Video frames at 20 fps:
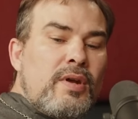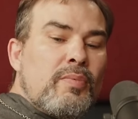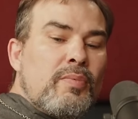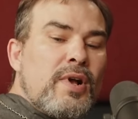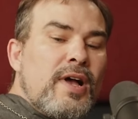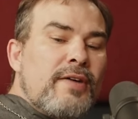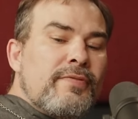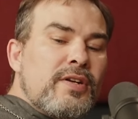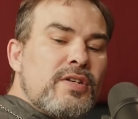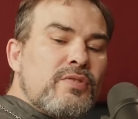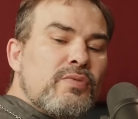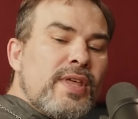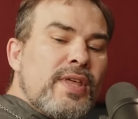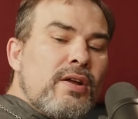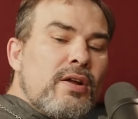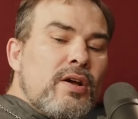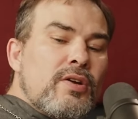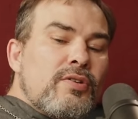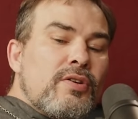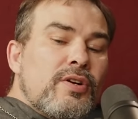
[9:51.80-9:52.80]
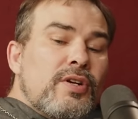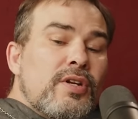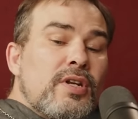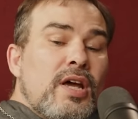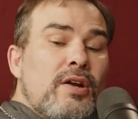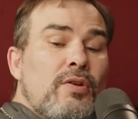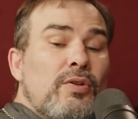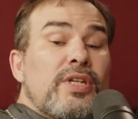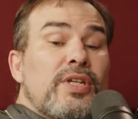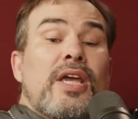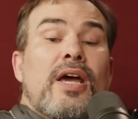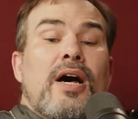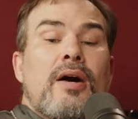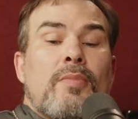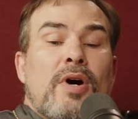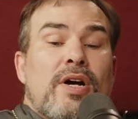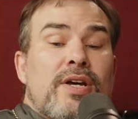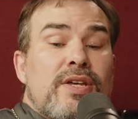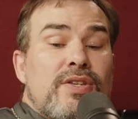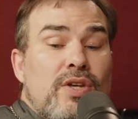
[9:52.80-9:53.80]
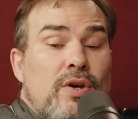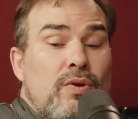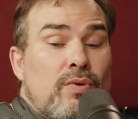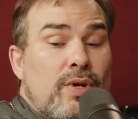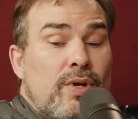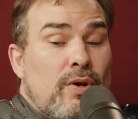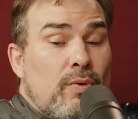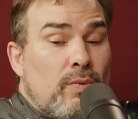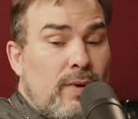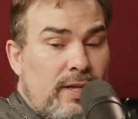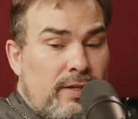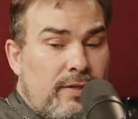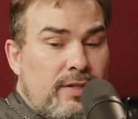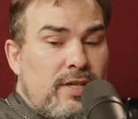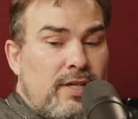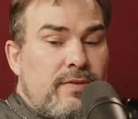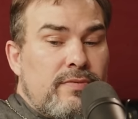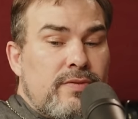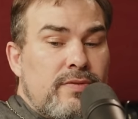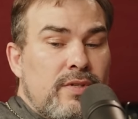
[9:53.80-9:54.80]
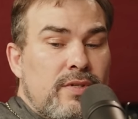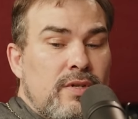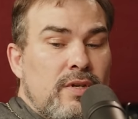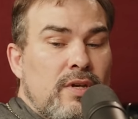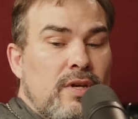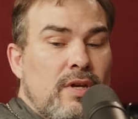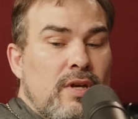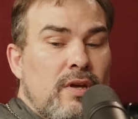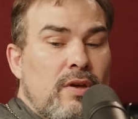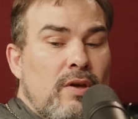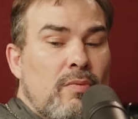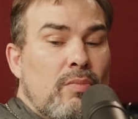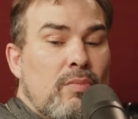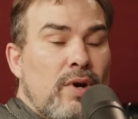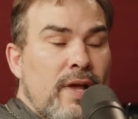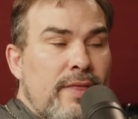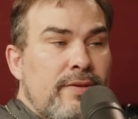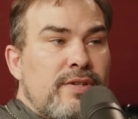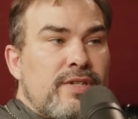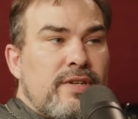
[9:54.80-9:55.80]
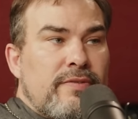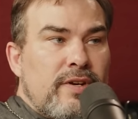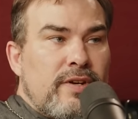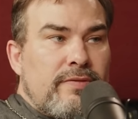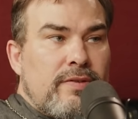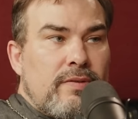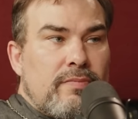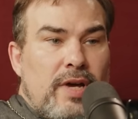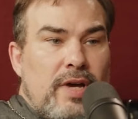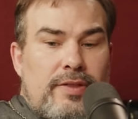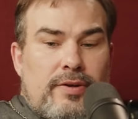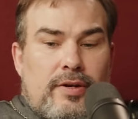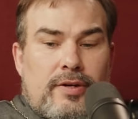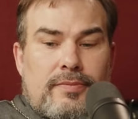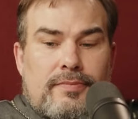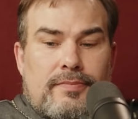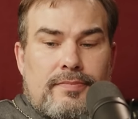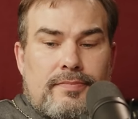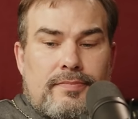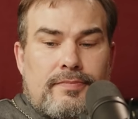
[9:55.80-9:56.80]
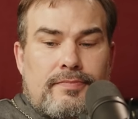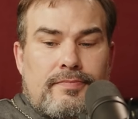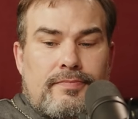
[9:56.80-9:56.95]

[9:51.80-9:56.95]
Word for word: that a prophet is without honor not only among his own relatives, brothers of a different mother.